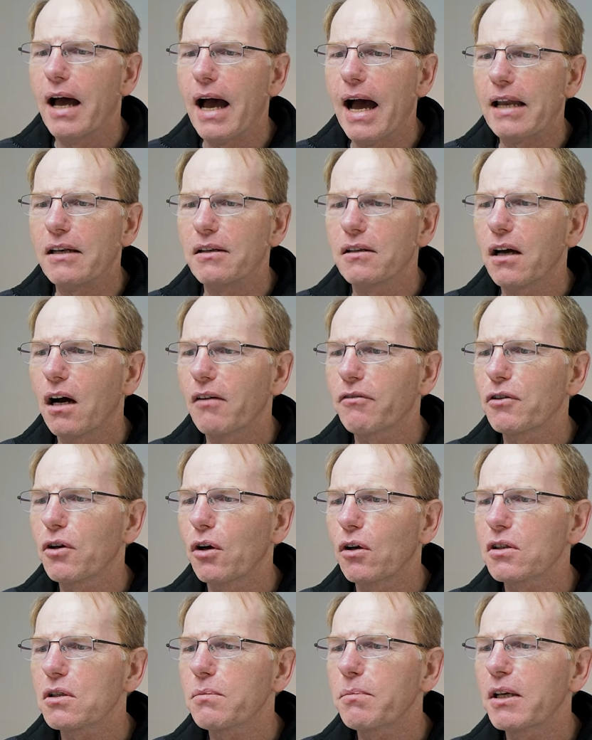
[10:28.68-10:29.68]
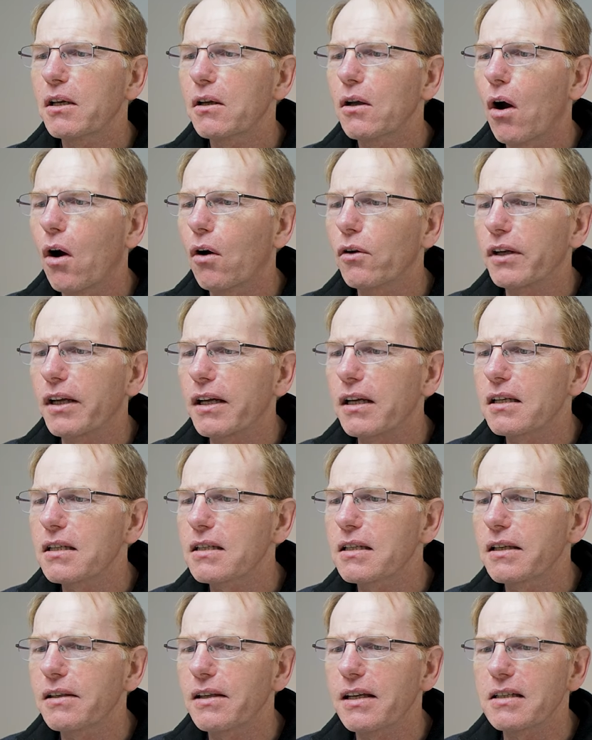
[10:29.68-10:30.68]
And I've got to be
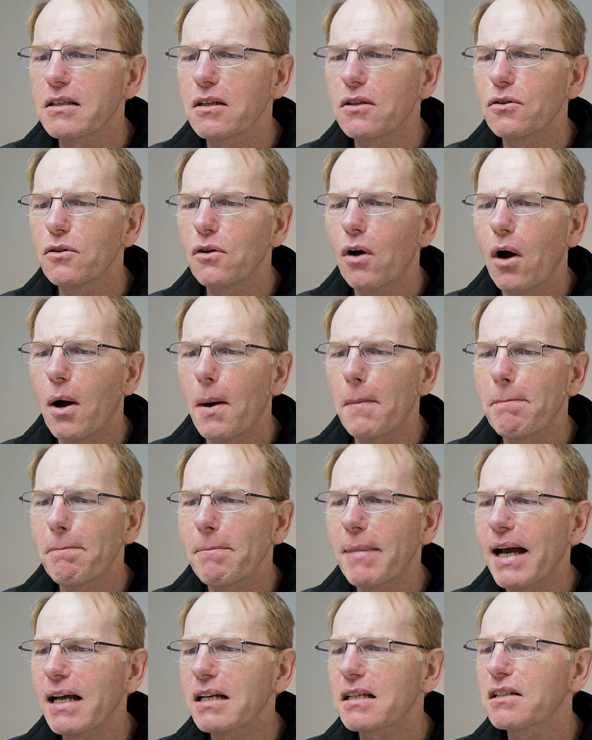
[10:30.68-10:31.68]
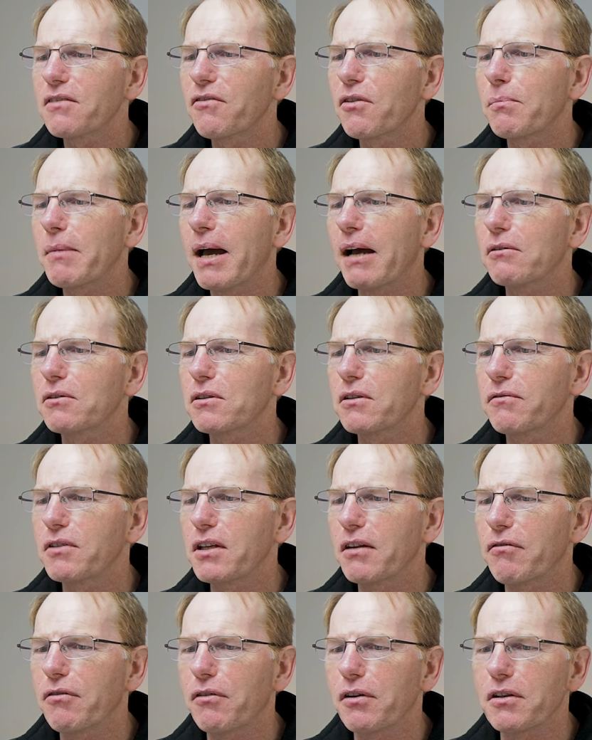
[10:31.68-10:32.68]
honest, there's not a massive amount of
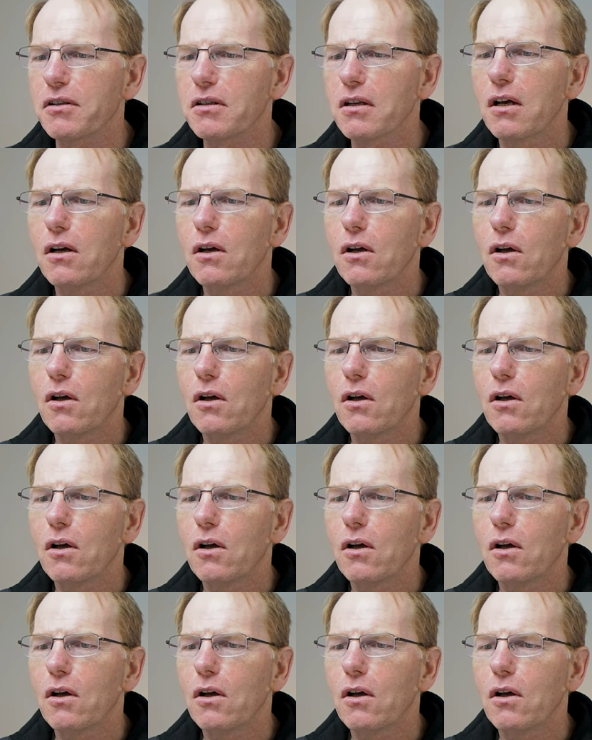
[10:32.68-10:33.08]
difference,